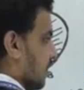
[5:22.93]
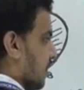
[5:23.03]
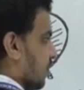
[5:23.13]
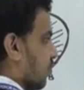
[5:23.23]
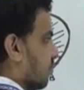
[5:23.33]

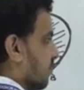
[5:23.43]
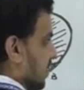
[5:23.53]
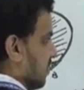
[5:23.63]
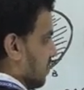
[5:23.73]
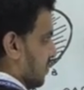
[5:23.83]
area of
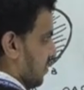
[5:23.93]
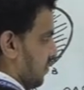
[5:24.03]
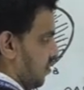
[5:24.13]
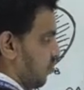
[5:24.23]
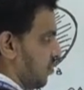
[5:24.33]
minor
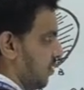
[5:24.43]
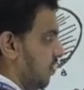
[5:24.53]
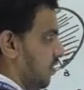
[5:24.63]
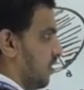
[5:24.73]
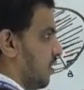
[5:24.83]
sector.
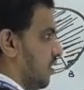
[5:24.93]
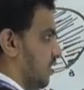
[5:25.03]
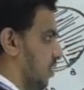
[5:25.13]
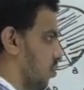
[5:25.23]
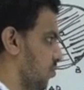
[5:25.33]
Okay,
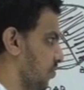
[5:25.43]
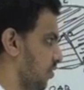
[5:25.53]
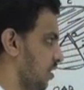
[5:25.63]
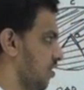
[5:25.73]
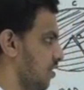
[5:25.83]
now we
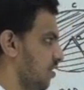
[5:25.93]
will